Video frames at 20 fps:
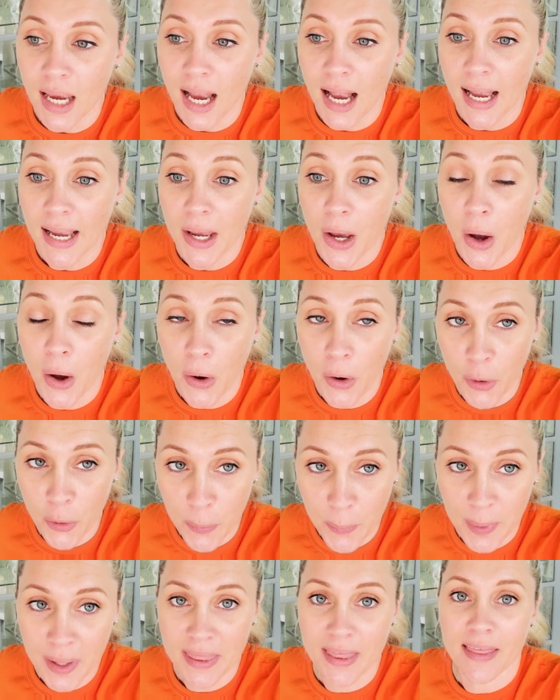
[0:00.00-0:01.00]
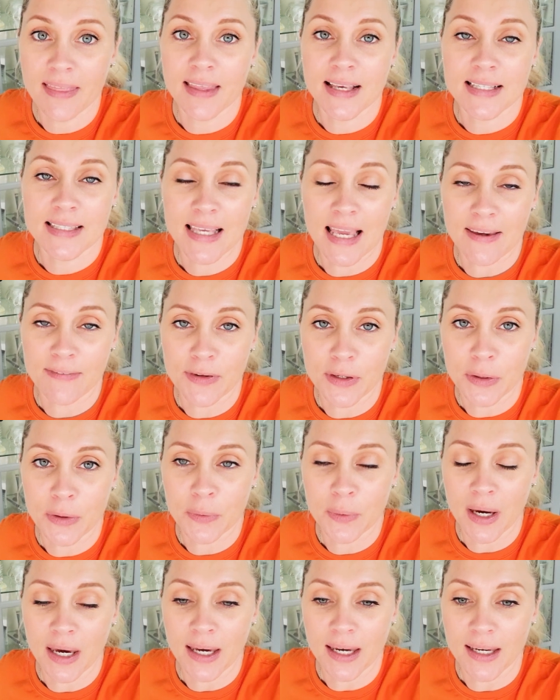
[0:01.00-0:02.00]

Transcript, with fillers: I hope that this gave you